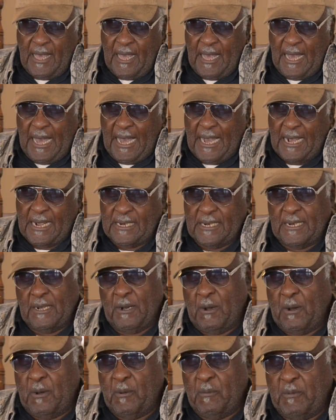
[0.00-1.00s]

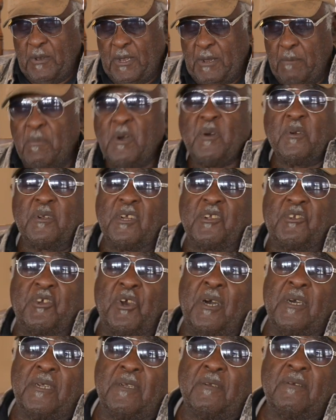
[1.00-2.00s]
they moved to
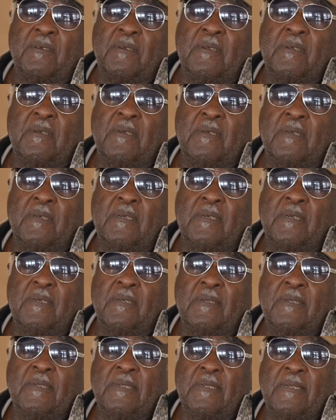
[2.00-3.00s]
church,
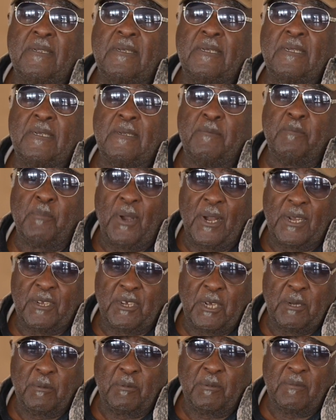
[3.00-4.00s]

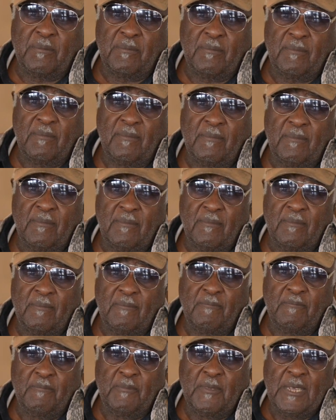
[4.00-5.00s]
Branch Evil.
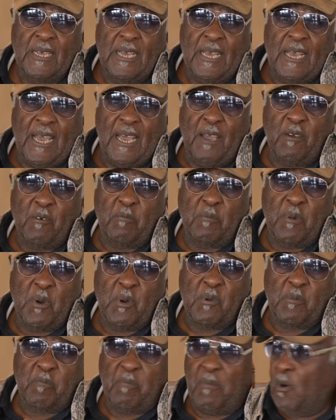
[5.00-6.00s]
He was
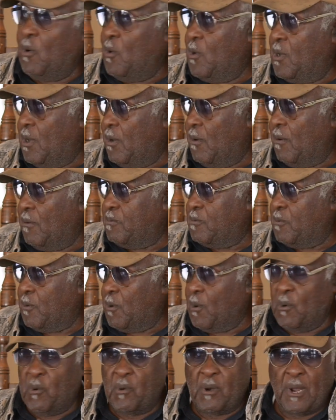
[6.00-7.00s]
moved from Old Hills
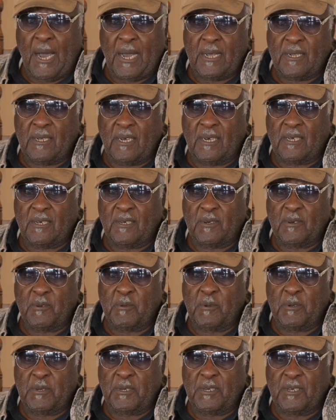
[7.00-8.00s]
Road out here,
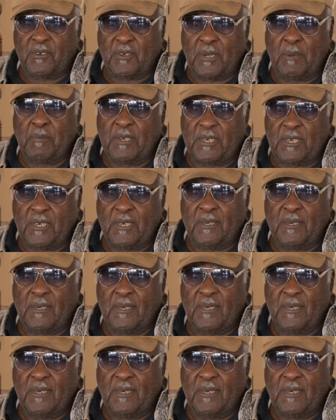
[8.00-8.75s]
the cemetery.